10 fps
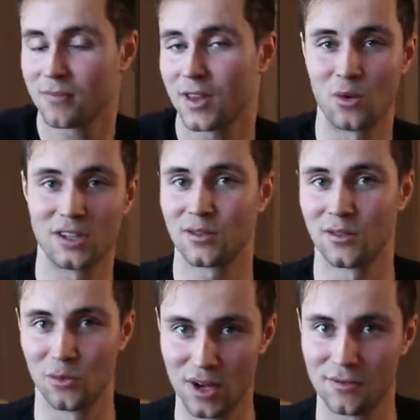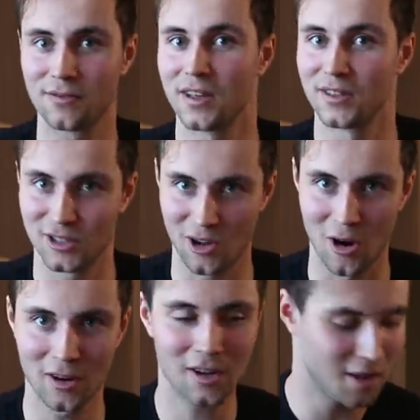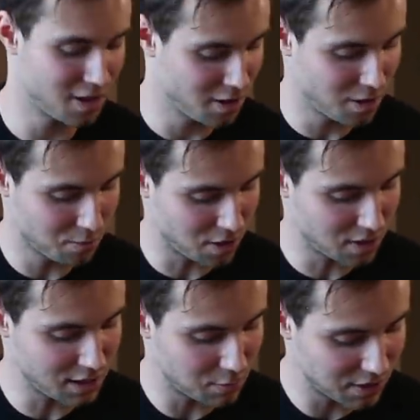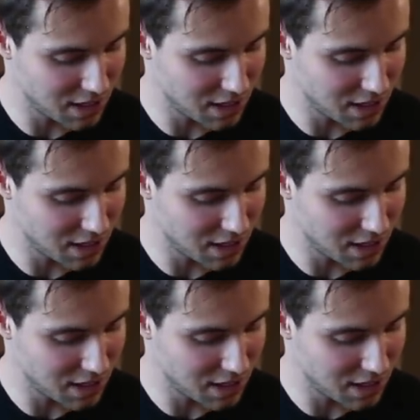the rest of the riff and the song. But in the